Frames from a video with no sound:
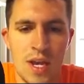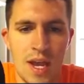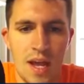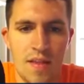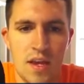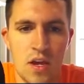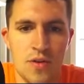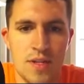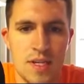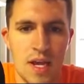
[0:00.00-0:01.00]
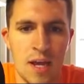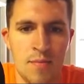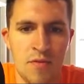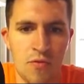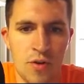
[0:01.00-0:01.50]
and they go inside
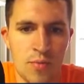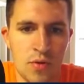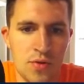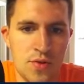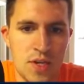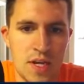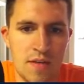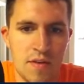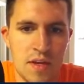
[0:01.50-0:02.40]
before your balloons can even